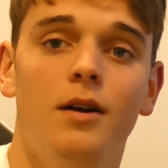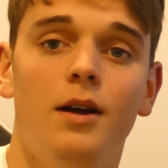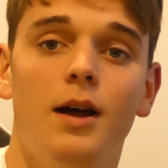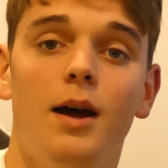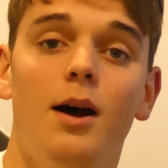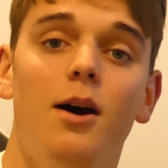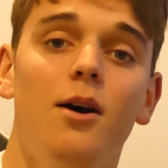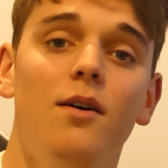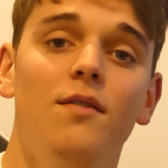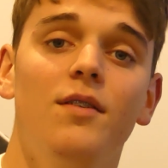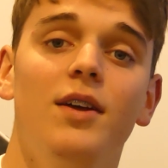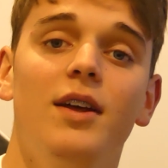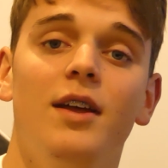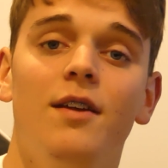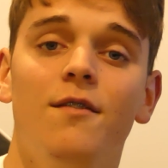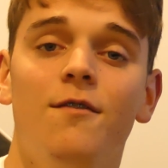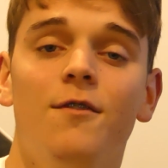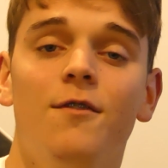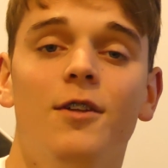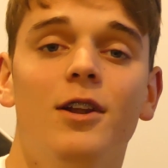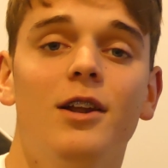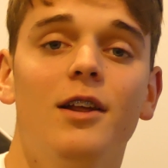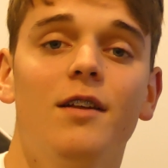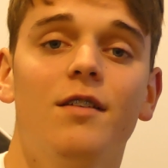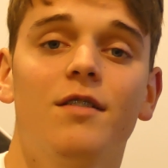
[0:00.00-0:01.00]
However, if
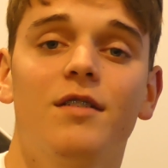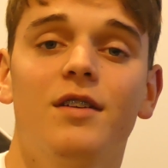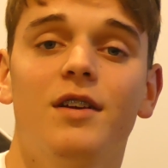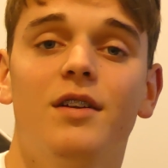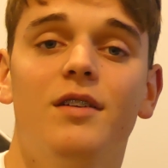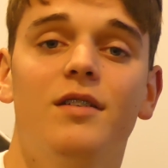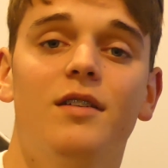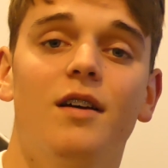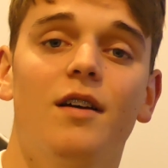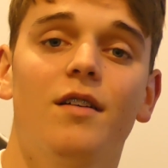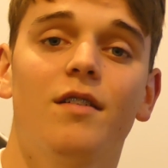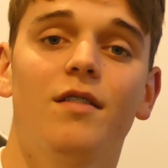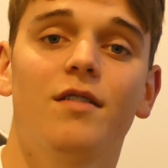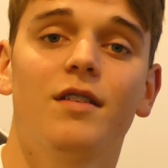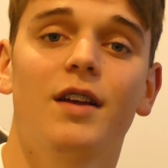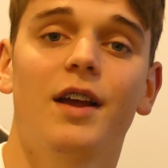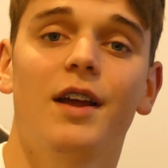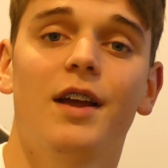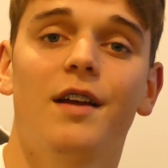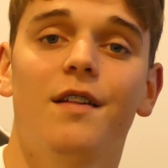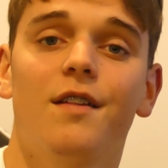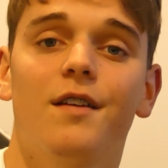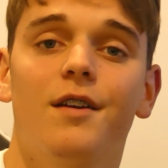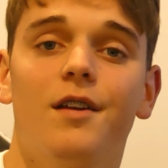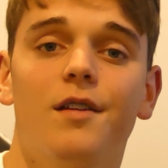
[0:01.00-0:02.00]
the listing does
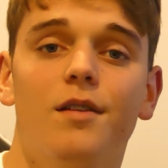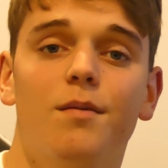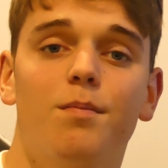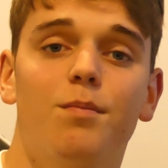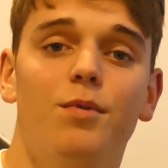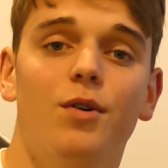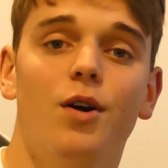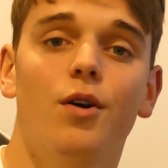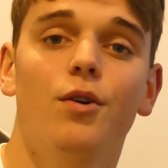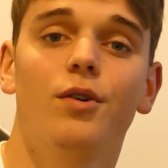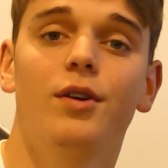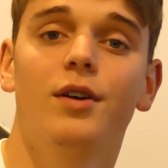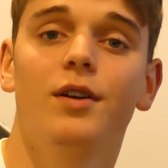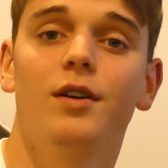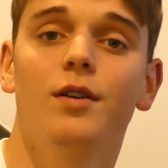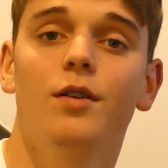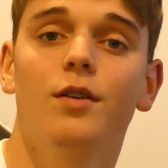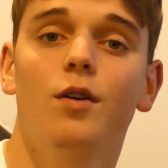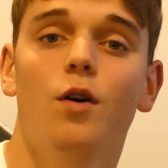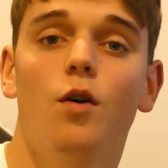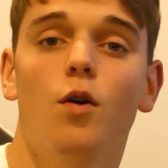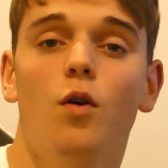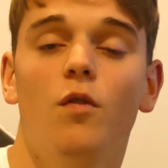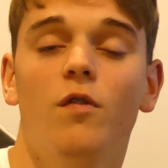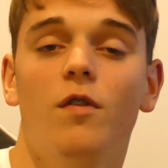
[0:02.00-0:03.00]
say that it's broken
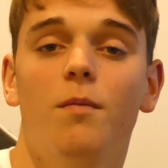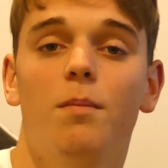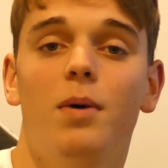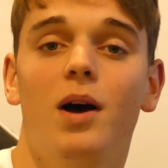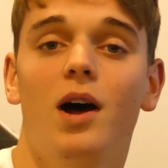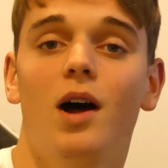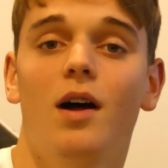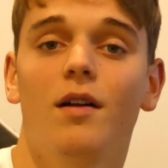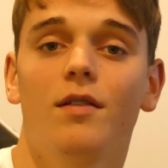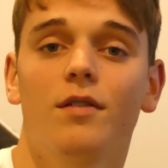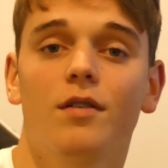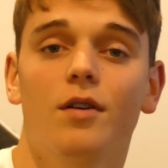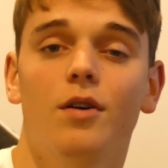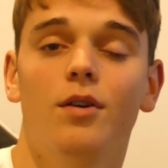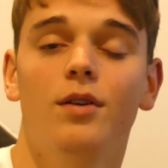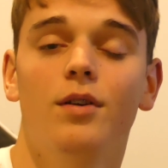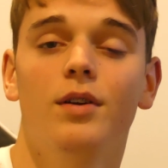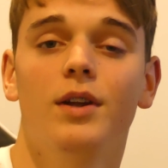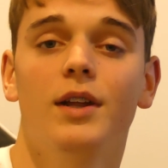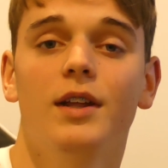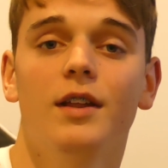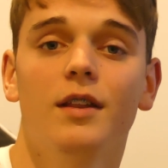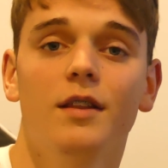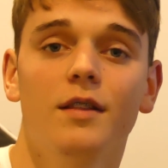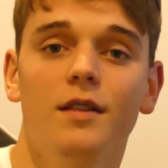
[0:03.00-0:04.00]
or for parts
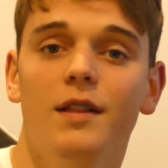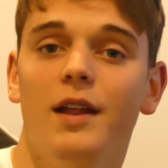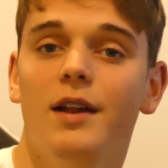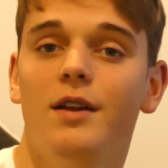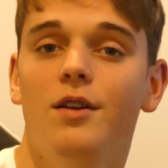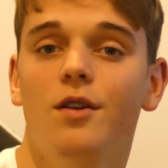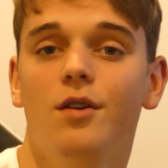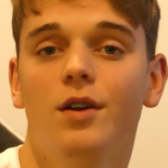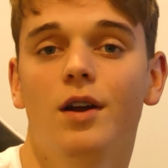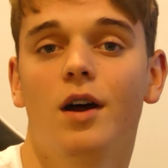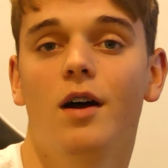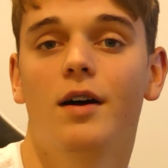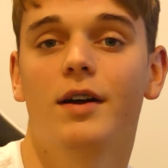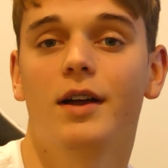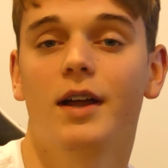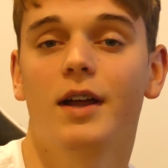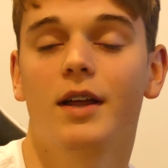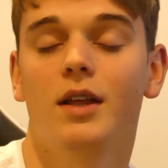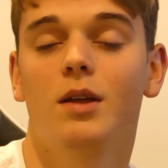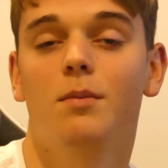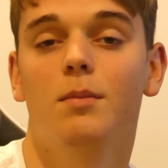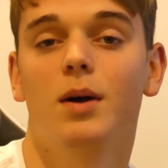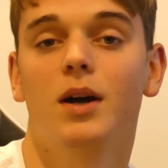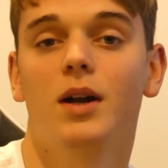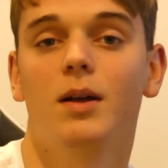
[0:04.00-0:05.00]
only, then you can't get
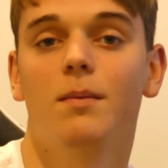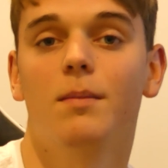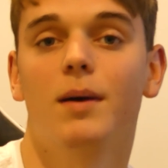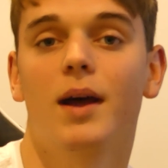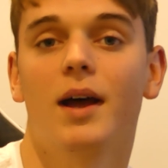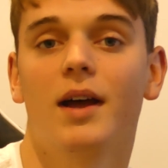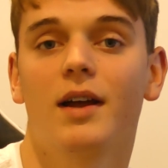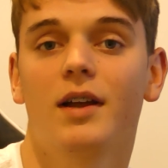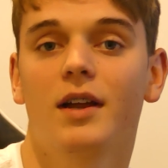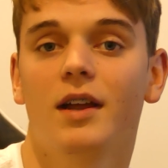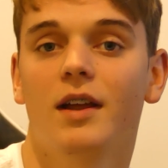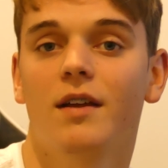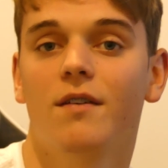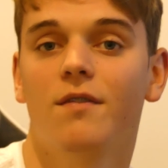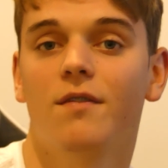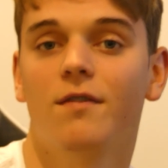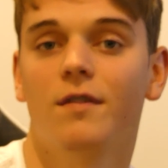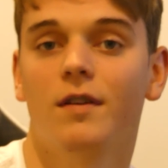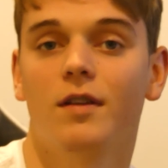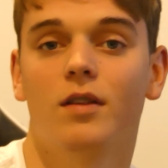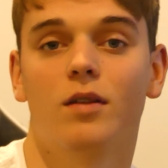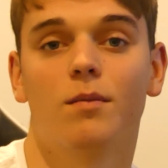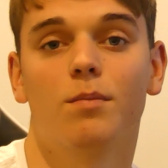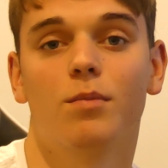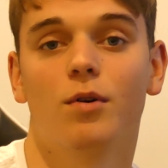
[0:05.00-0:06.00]
your money back if
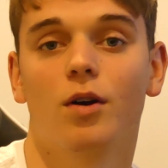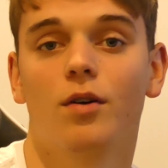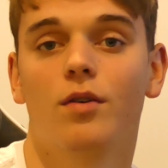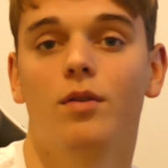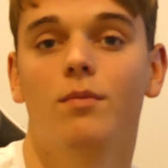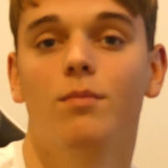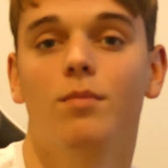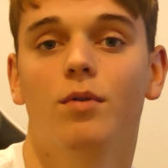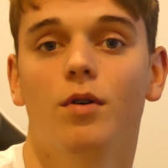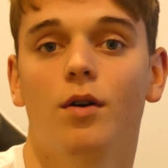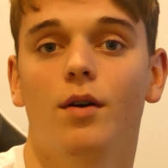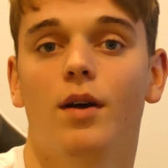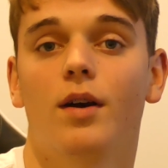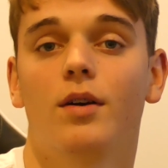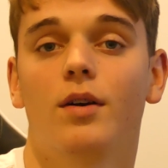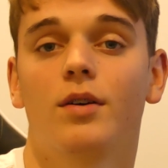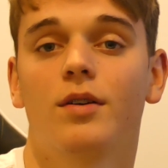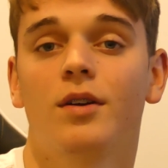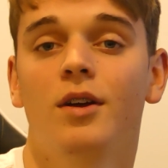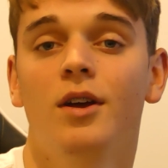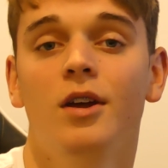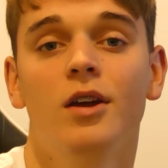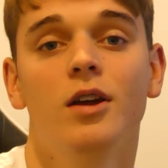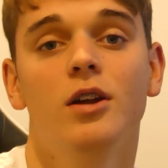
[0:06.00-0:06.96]
it's a broken product.